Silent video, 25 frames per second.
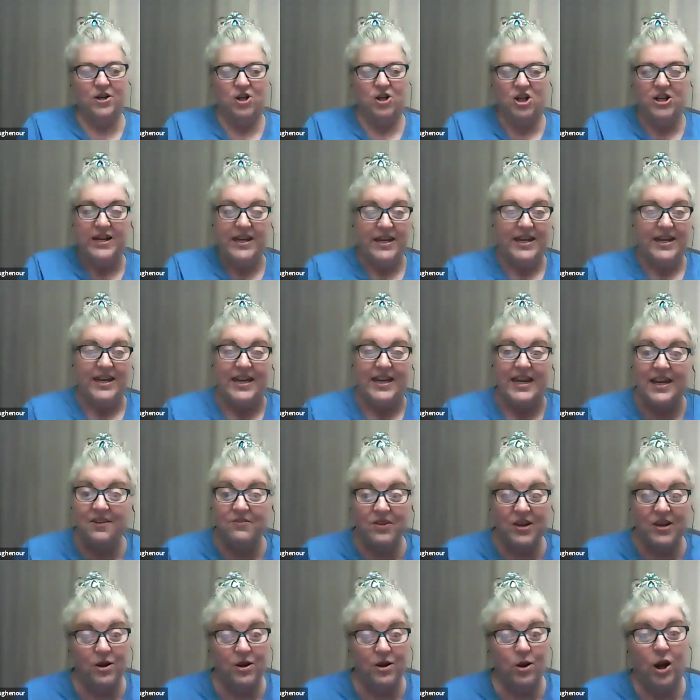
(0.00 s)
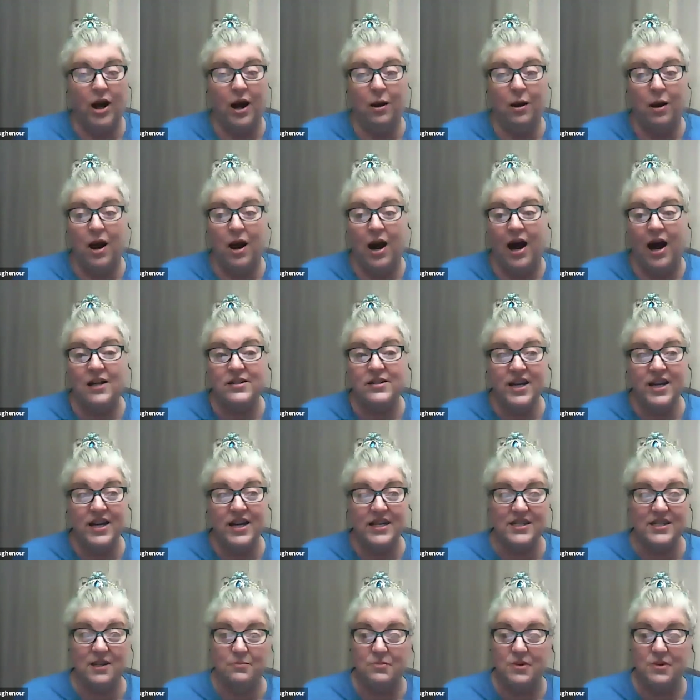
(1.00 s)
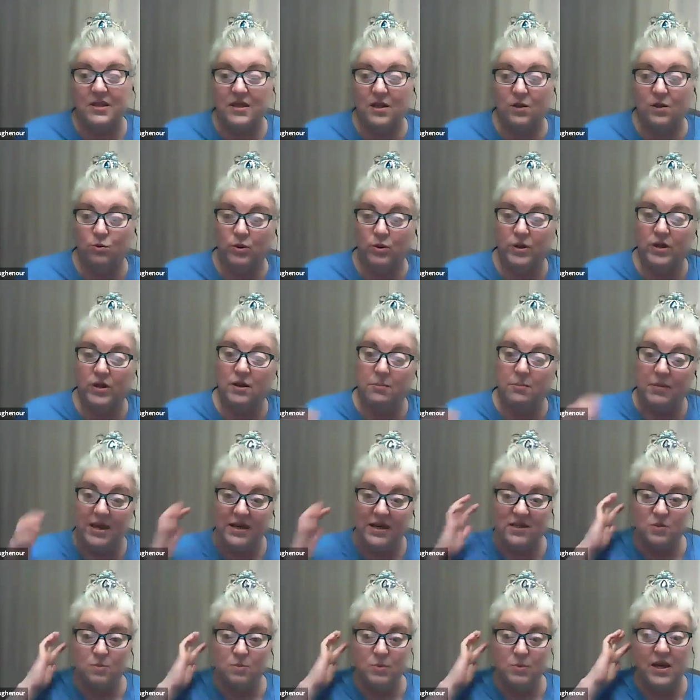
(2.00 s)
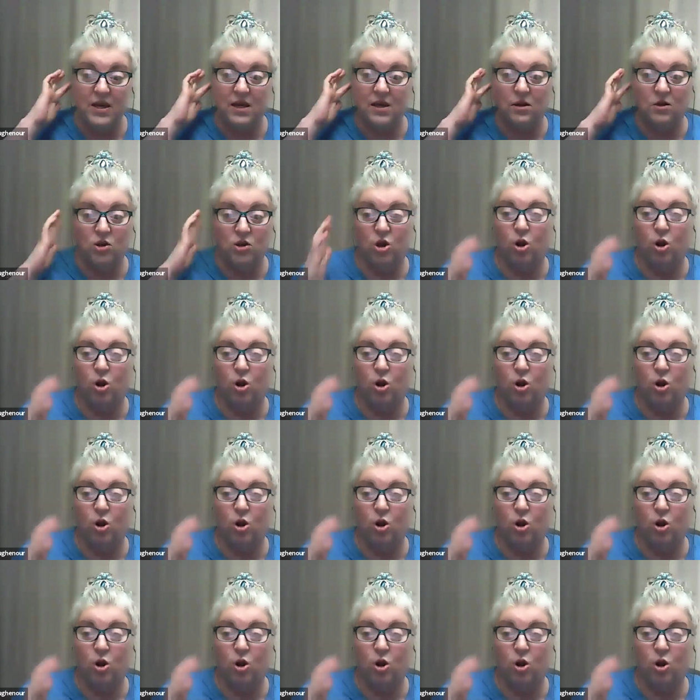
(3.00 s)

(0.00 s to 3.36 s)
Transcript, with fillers: Or even uh, I'll tell you something that really makes me